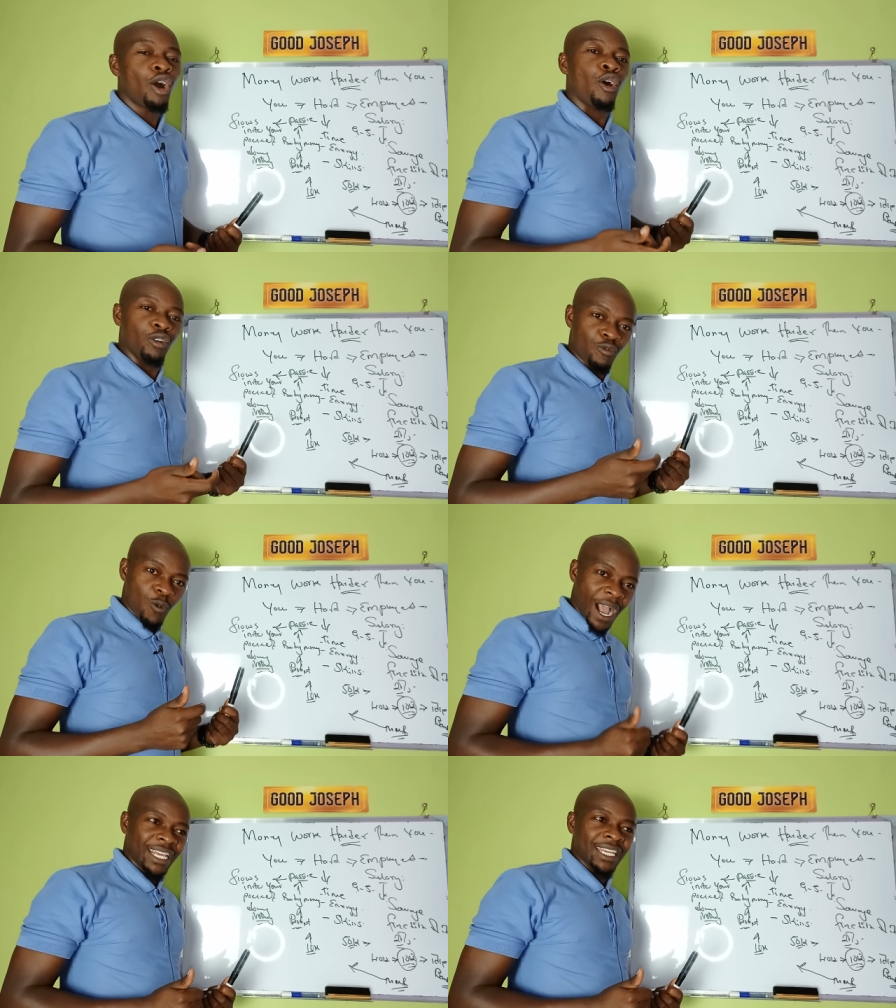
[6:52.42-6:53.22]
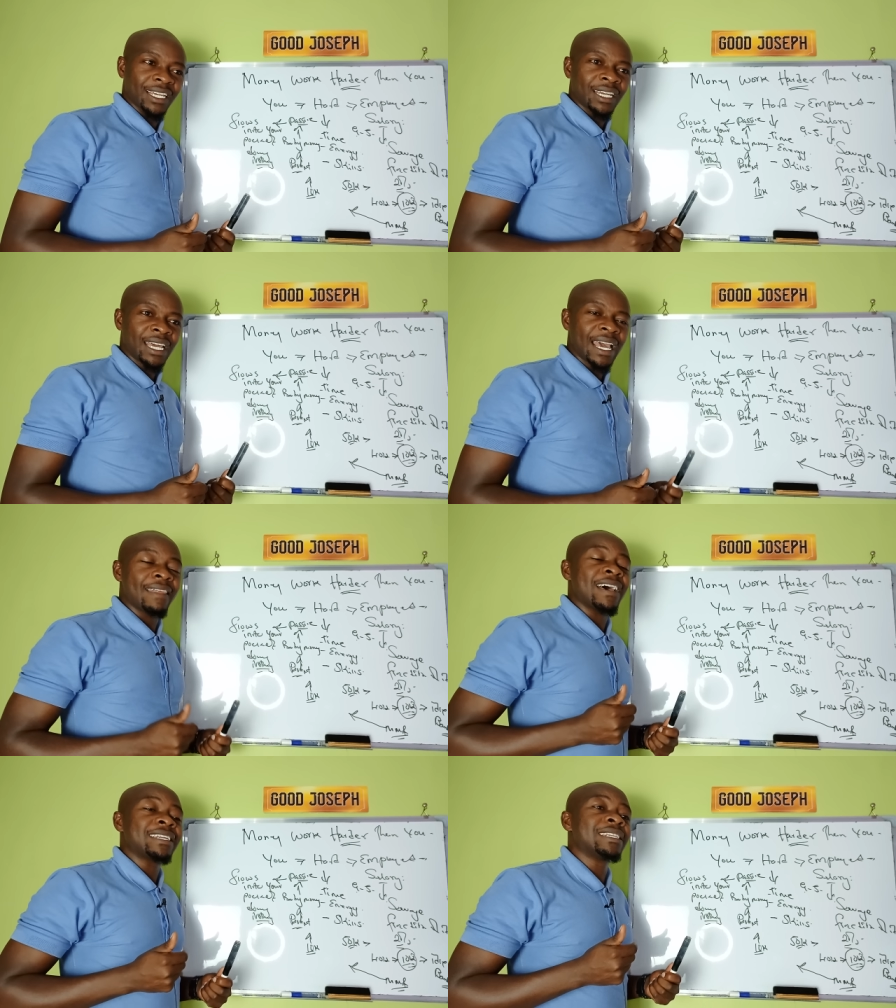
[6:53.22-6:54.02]
or working,
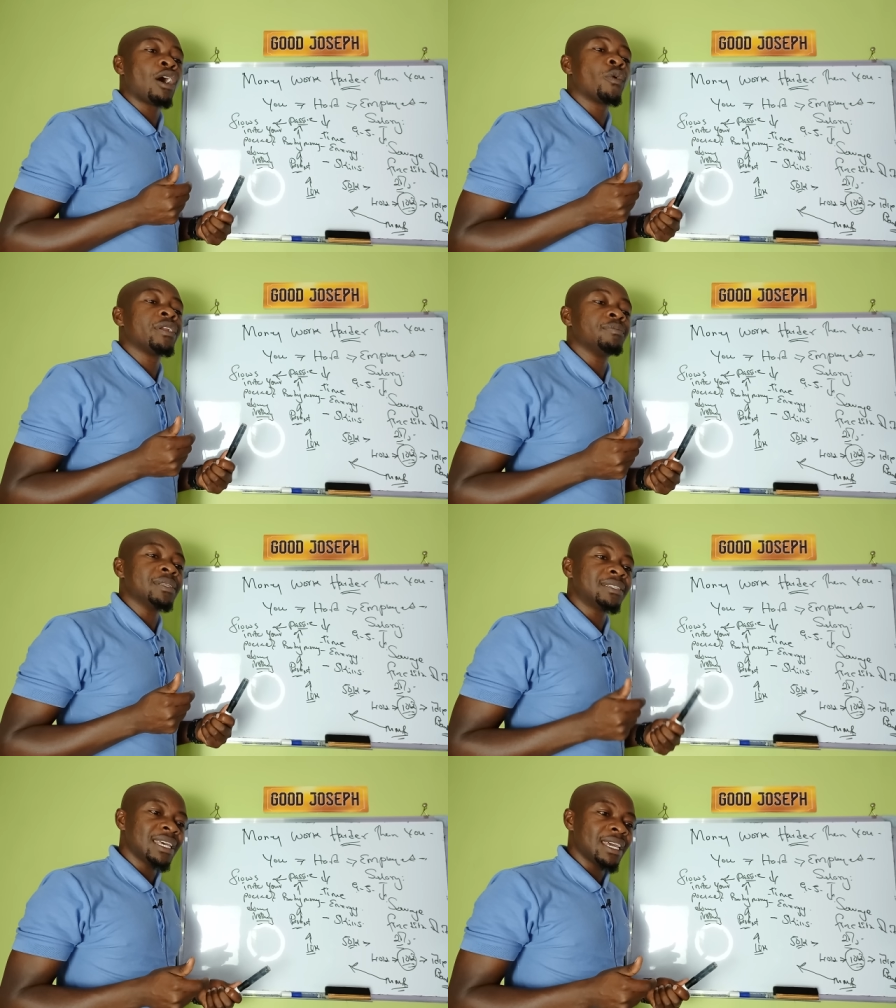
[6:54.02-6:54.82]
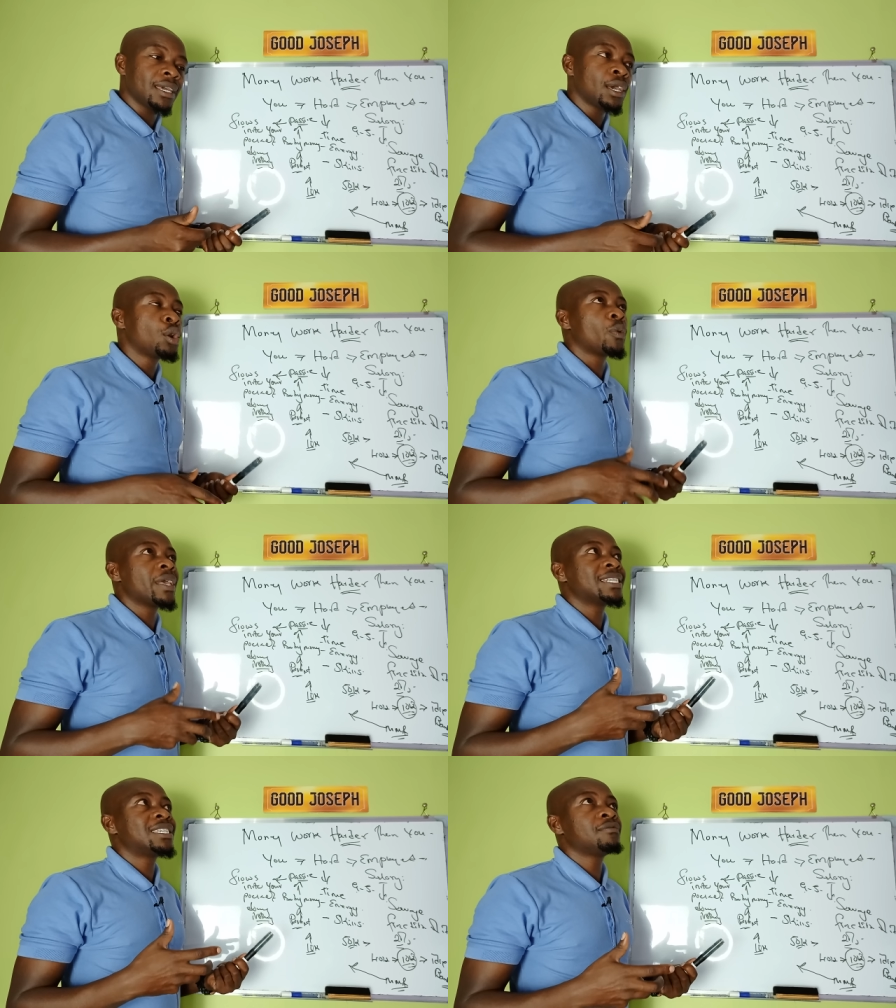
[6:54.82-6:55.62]
that's now when we say we
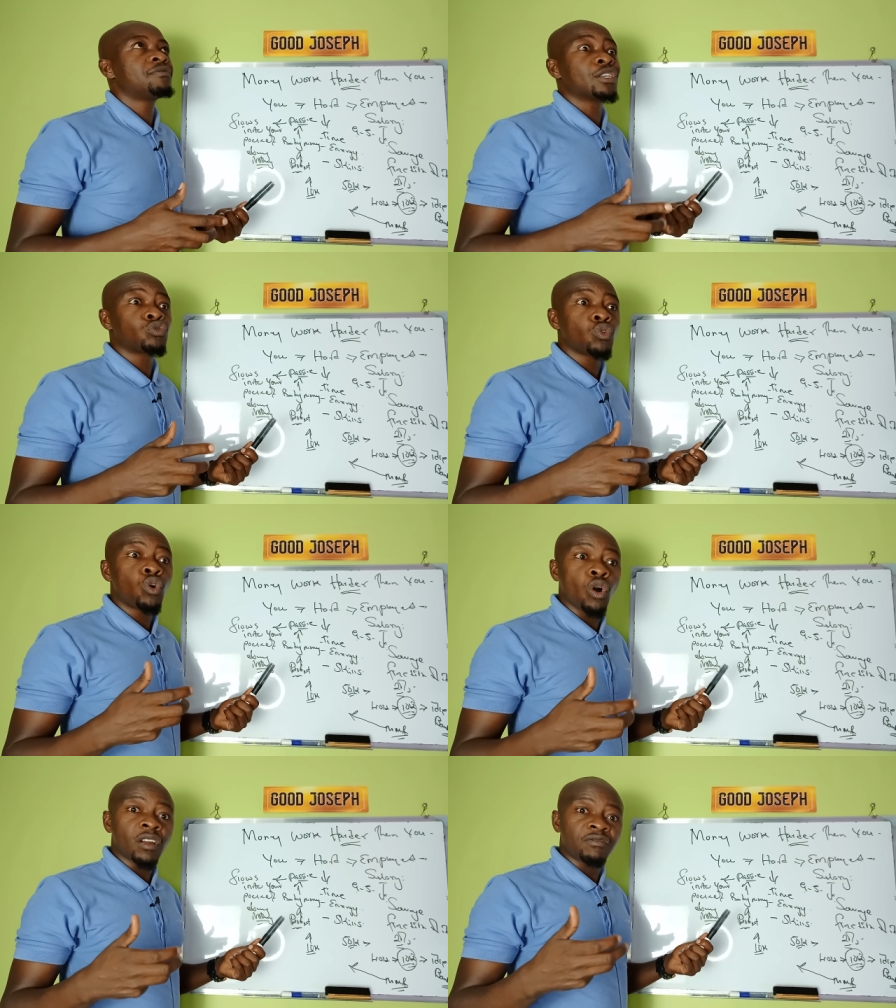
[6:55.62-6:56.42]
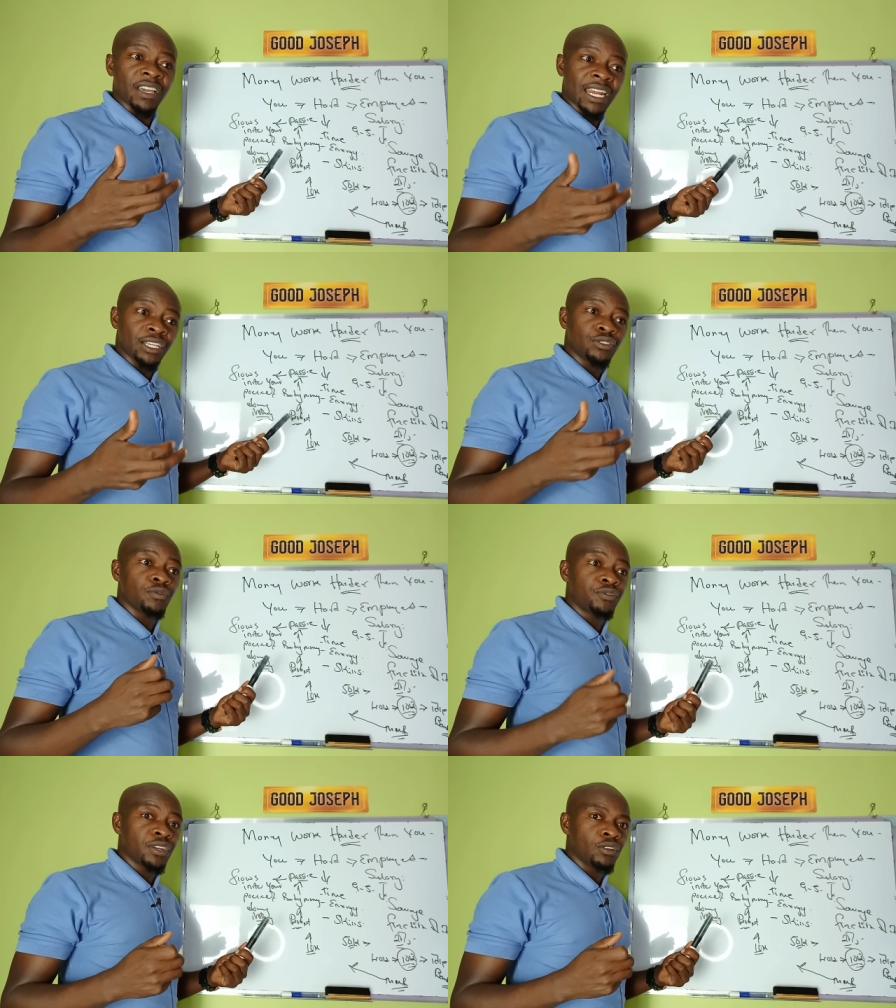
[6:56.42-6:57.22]
achieve the so-called financial
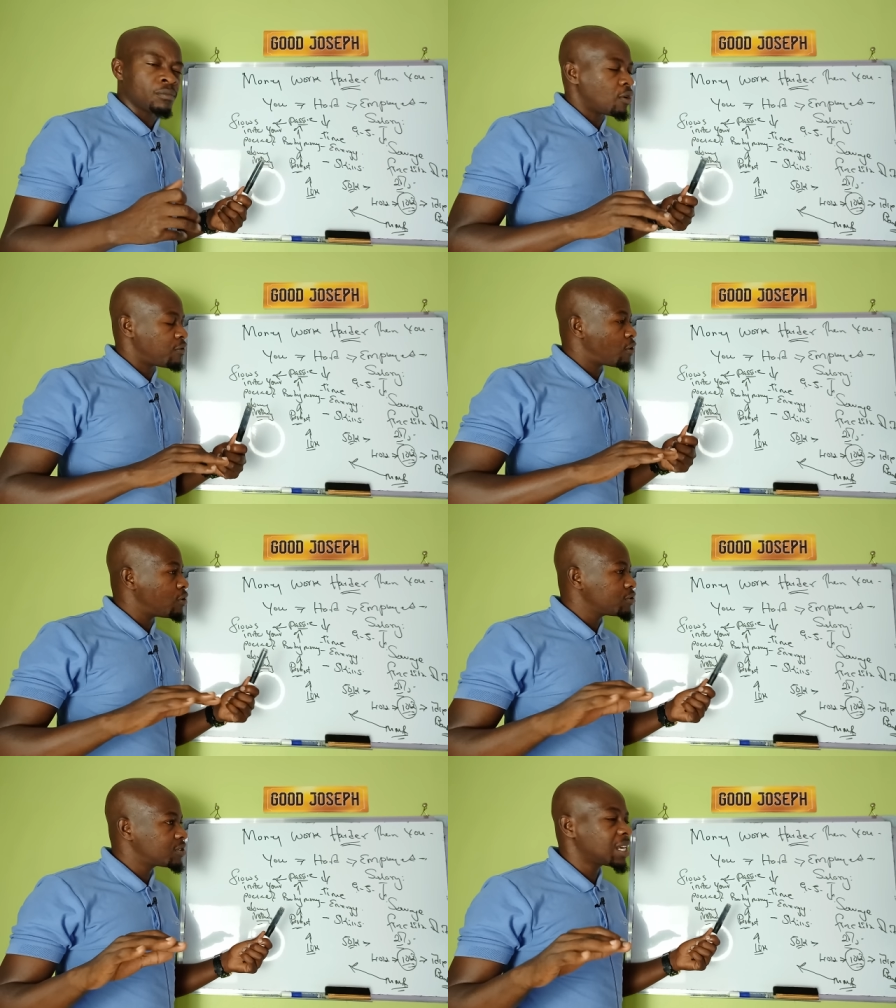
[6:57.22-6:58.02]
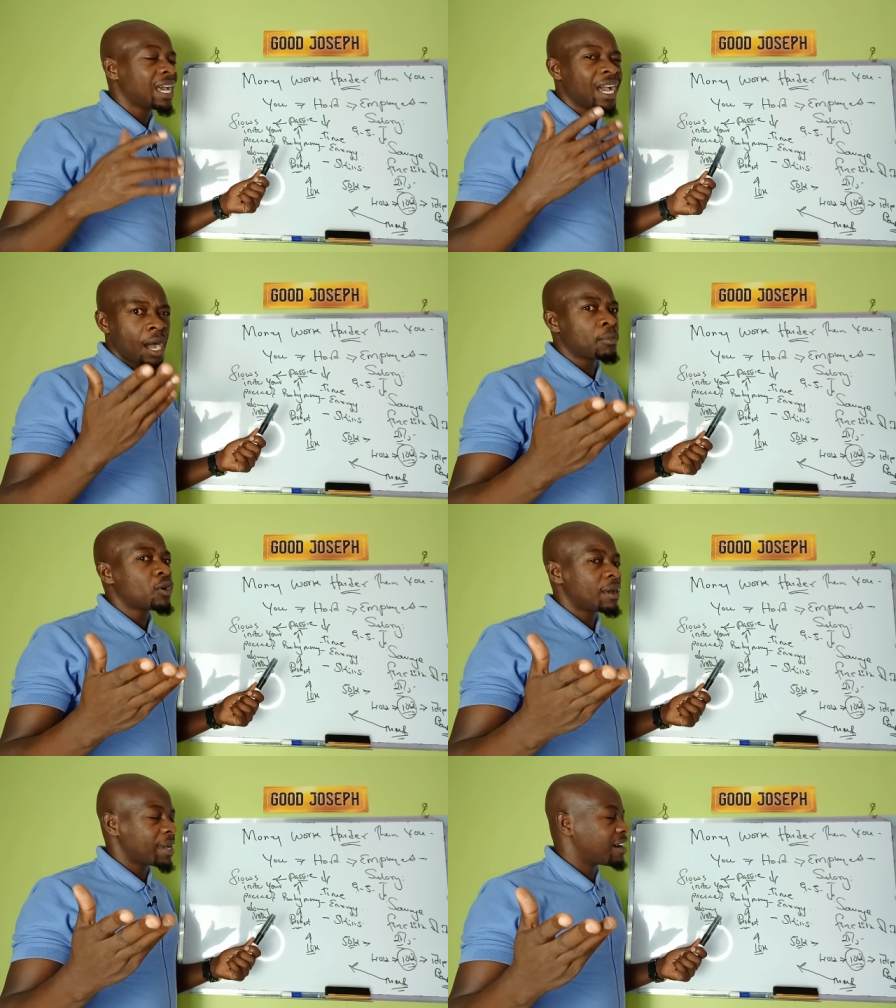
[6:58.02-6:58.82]
freedom. Of course, I'm
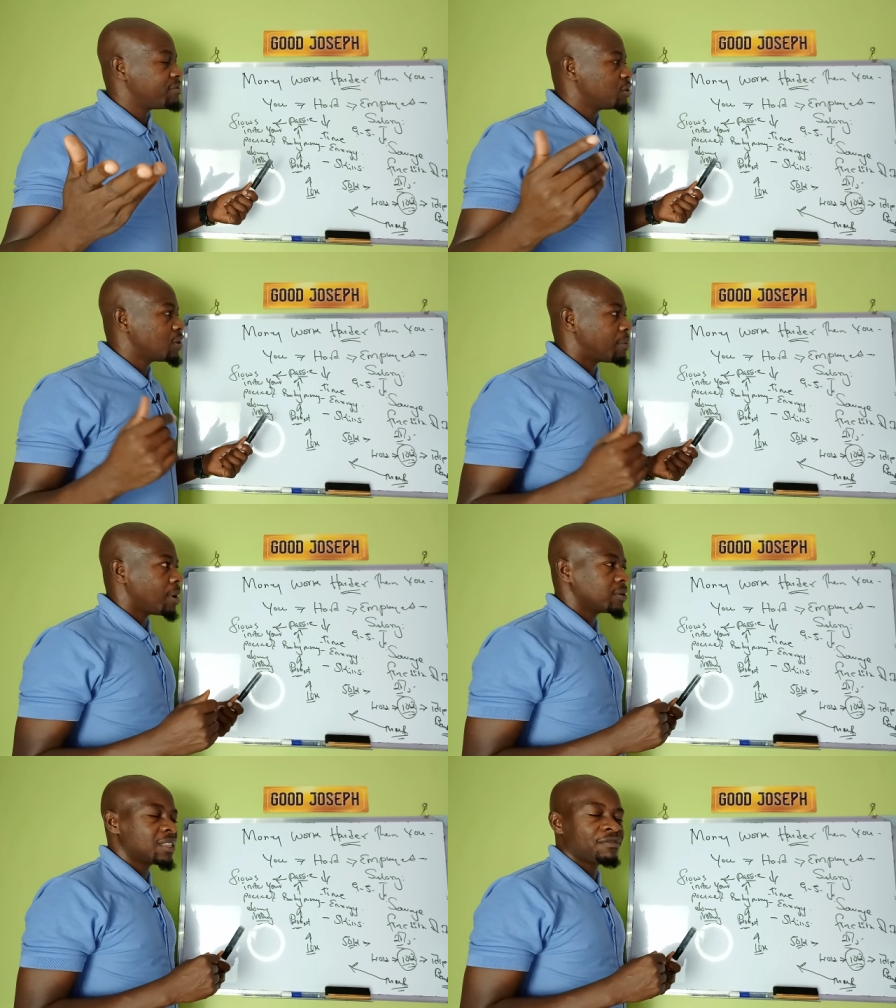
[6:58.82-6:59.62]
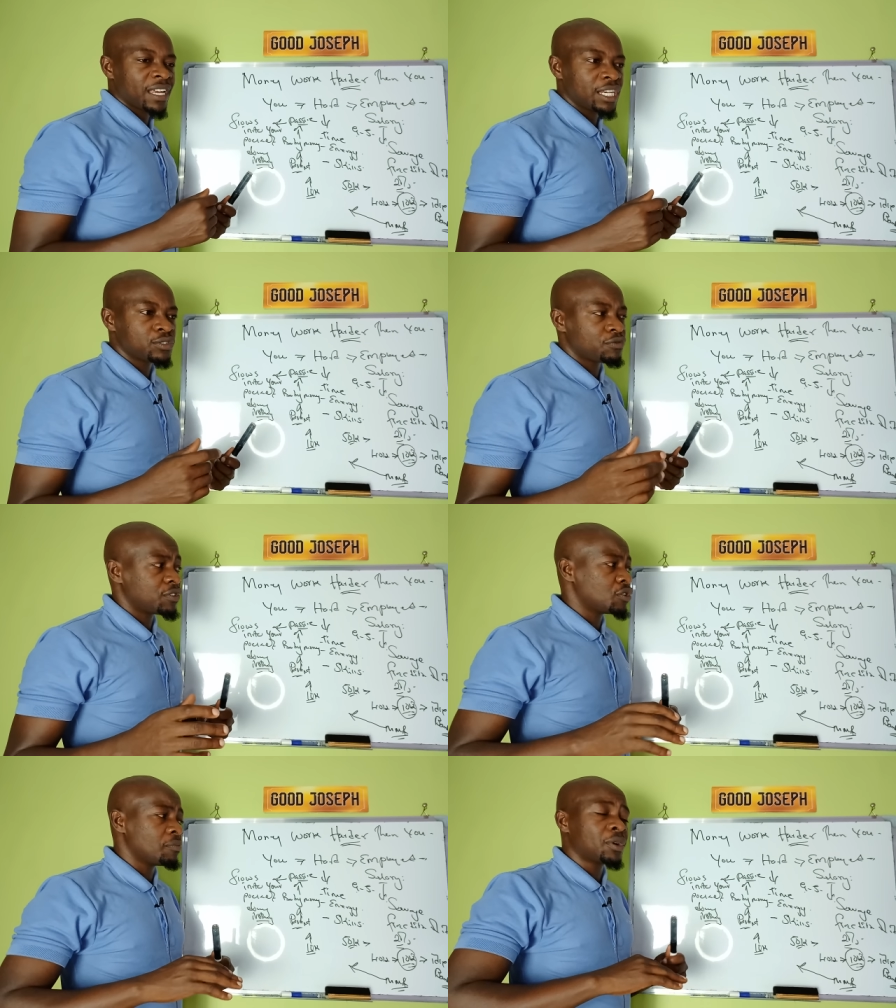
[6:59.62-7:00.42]
going to make a video about the financial freedom